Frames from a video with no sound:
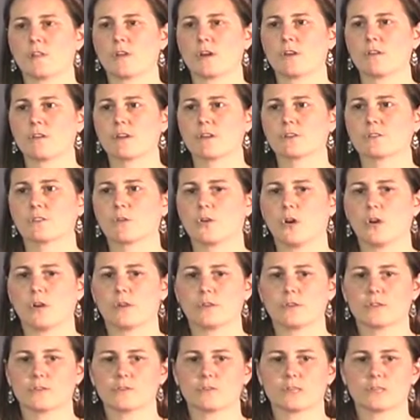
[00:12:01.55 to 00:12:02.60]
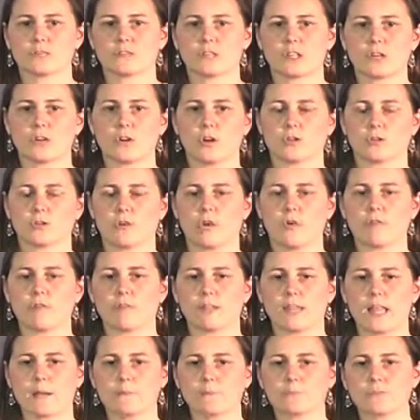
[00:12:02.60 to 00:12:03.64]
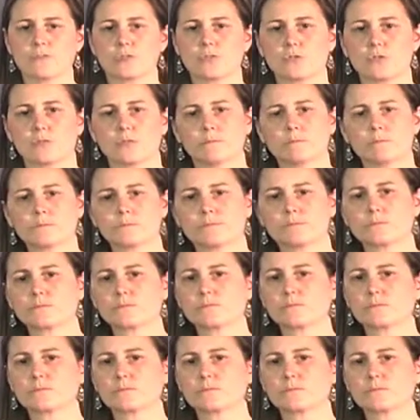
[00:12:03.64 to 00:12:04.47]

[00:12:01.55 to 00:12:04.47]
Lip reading: There's this thing called overlap syndrome,